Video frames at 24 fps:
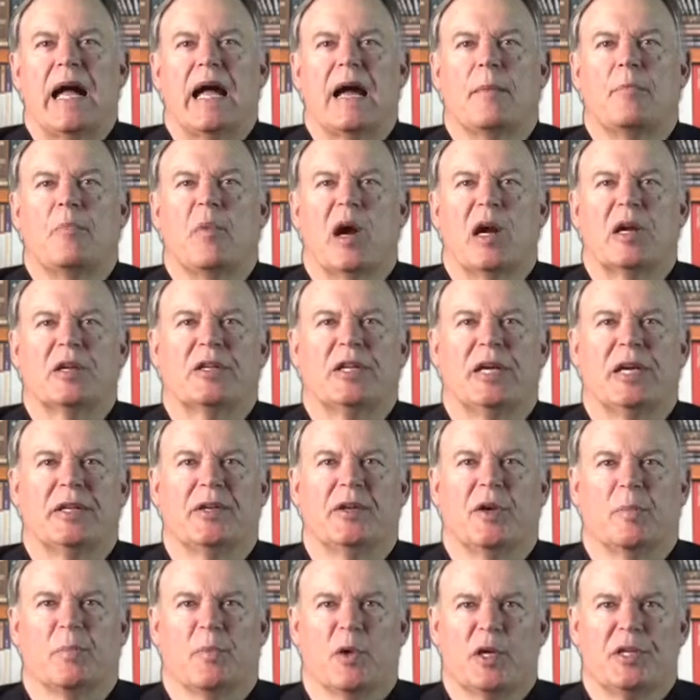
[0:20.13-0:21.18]
Hi, I'm Mark
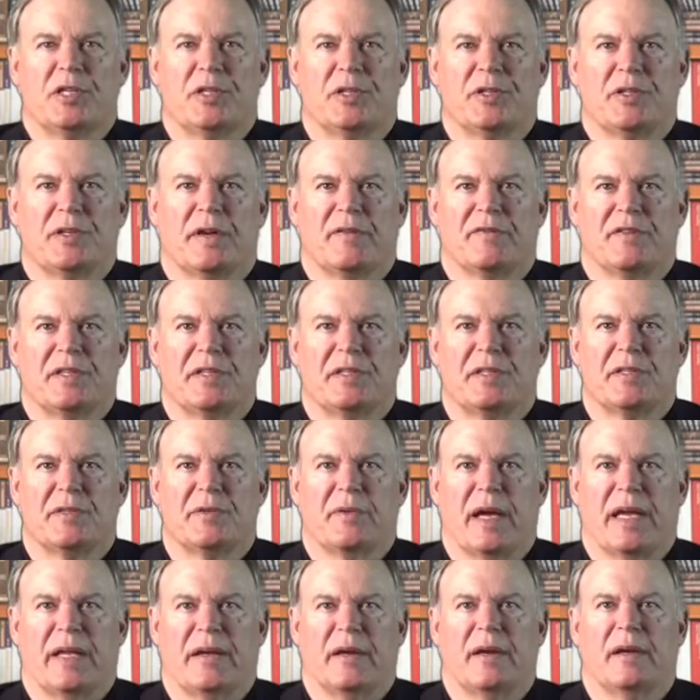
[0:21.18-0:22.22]
Dunn, your Merchant Services
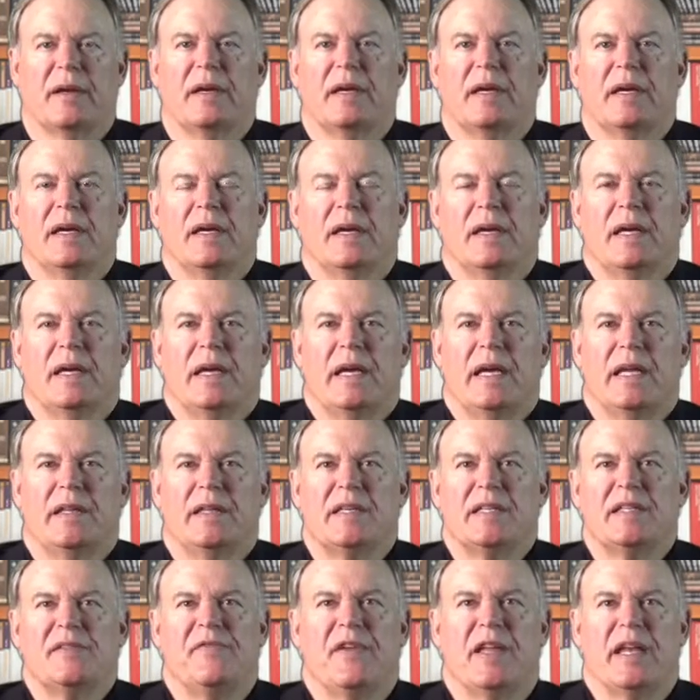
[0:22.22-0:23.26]
Trainer. In
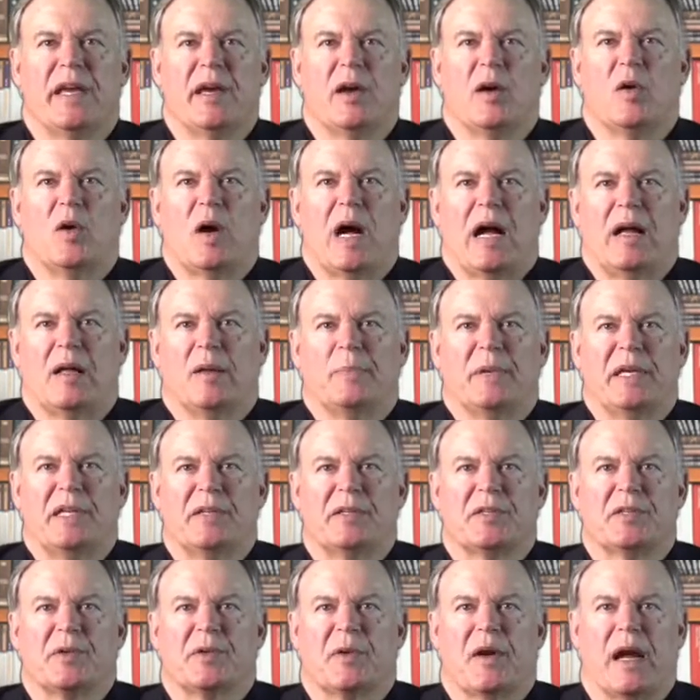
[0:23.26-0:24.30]
this video, I'll be
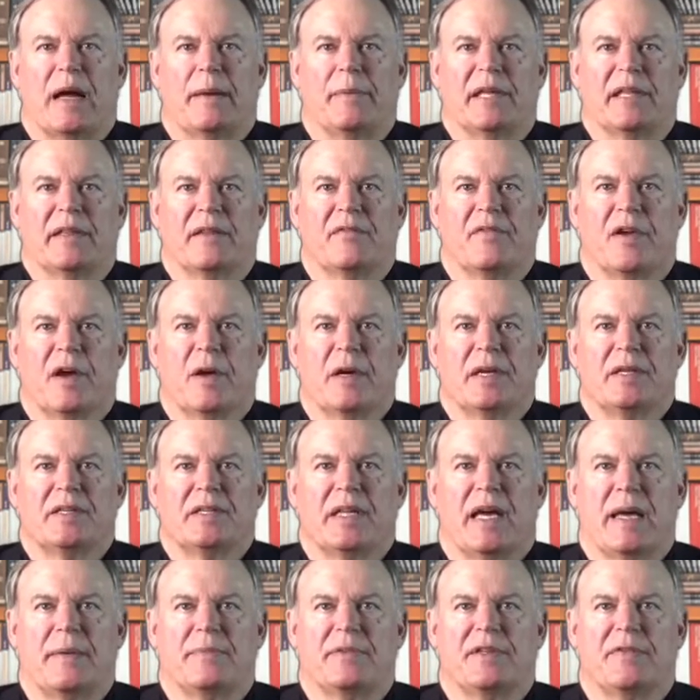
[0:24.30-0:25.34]
describing the various
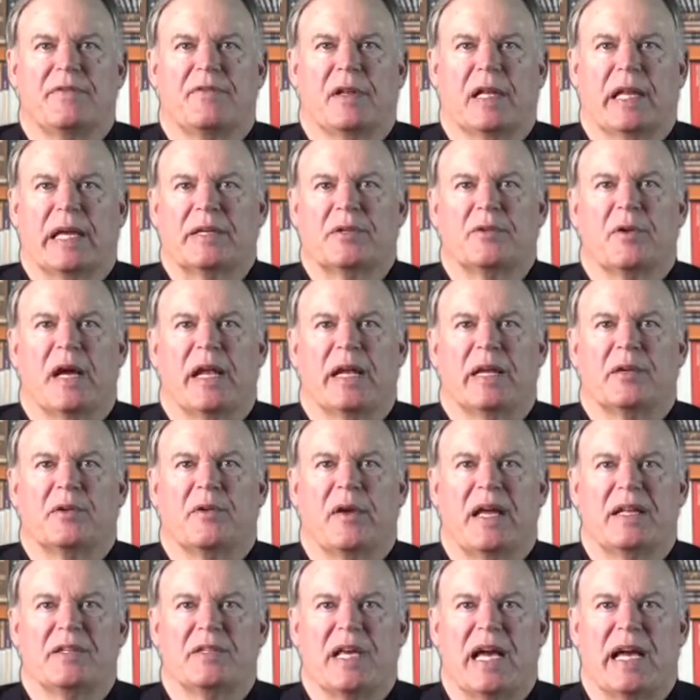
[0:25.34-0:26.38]
types of electronic
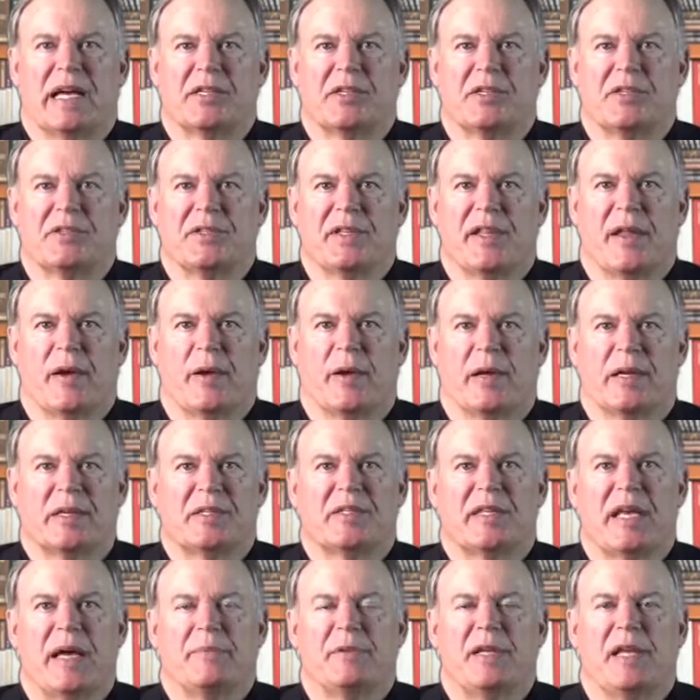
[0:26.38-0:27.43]
transactions that are
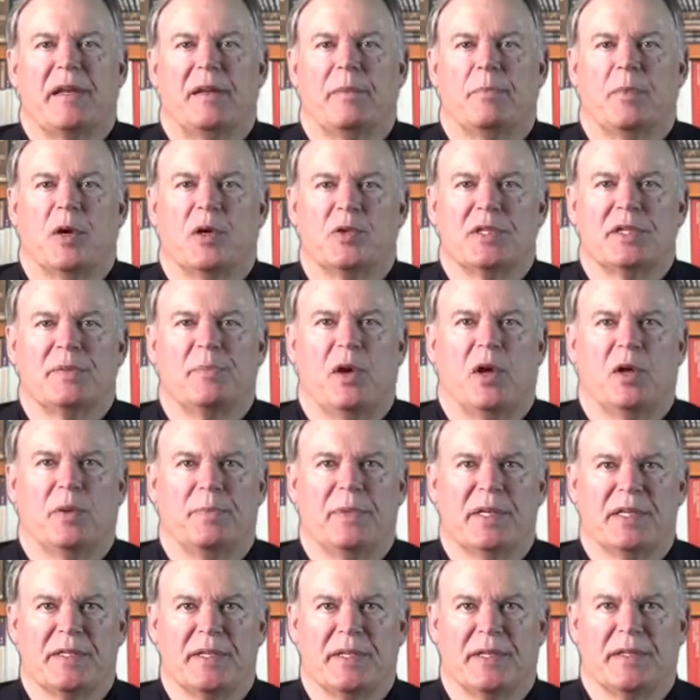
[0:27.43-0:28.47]
accepted at most small
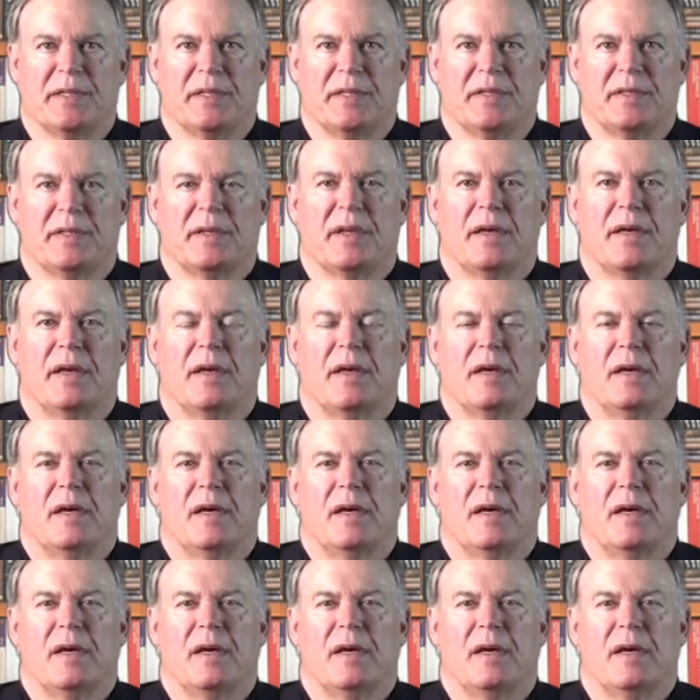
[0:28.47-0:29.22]
businesses.